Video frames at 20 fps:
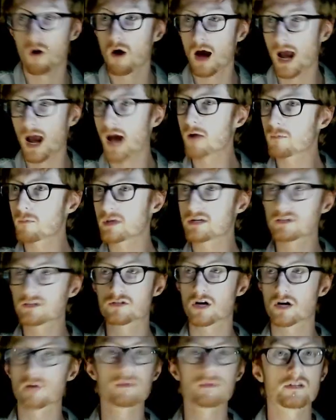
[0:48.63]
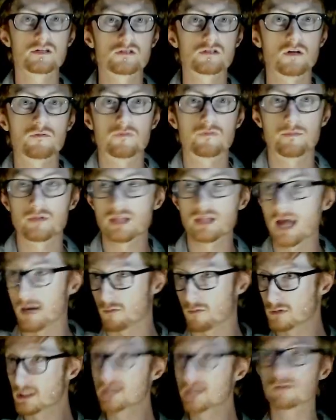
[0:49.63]
how do we determine the slope from a line? Well,
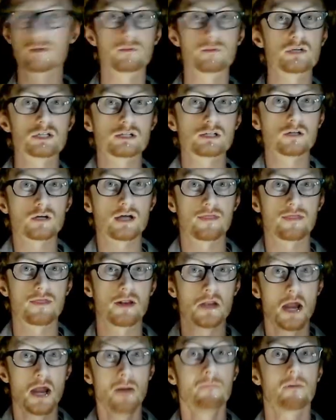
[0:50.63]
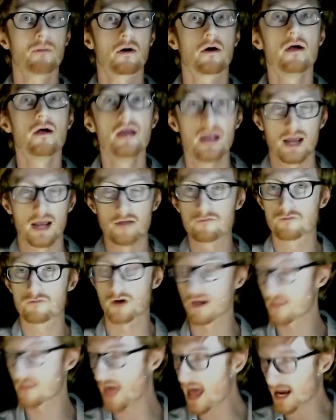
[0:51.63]
literally, we just look at the number in front
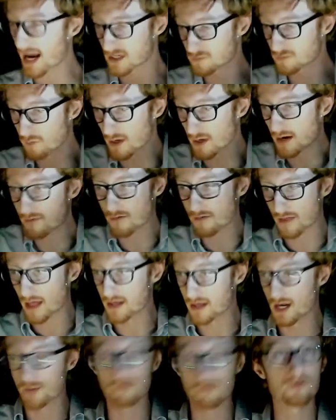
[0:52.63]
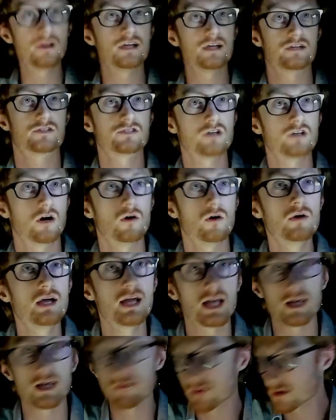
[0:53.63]
of the x, whatever that number is. So
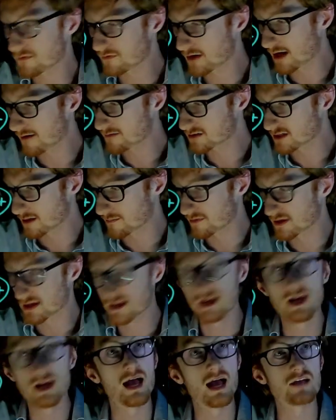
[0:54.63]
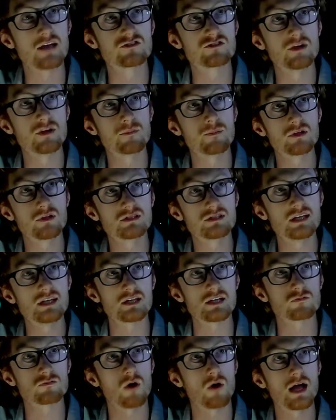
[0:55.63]
even if you have something as simple as
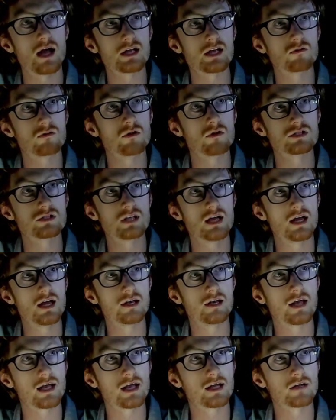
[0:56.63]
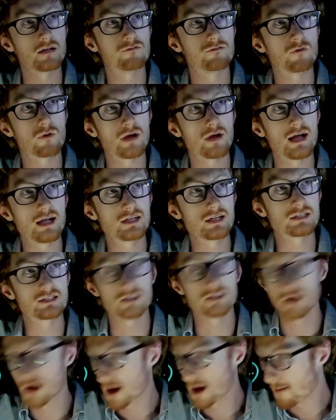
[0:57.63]
this, y equals negative 4x
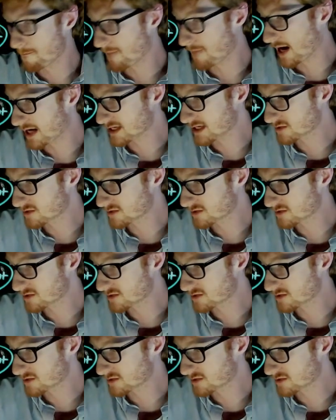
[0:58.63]
minus